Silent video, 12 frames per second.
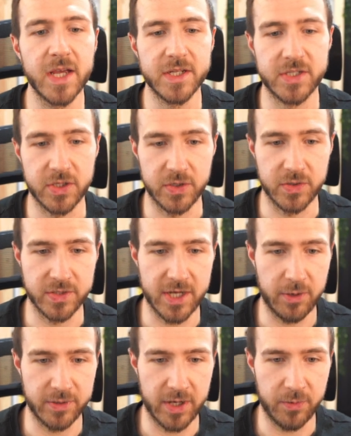So
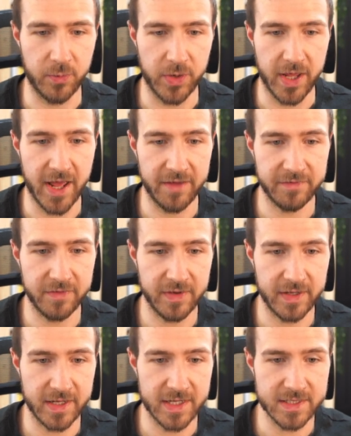now that we have
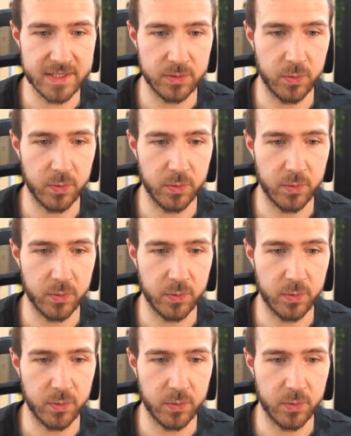this,